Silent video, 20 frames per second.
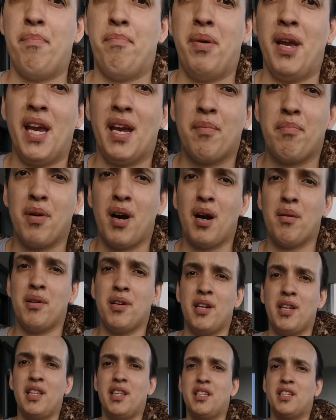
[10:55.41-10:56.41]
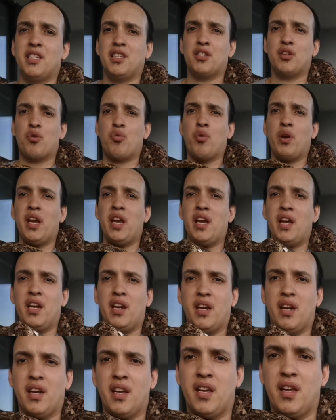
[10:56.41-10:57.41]
big mama. This is
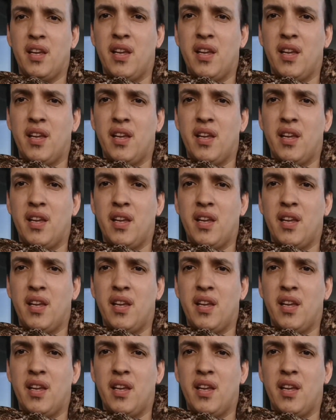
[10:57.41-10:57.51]
Queen.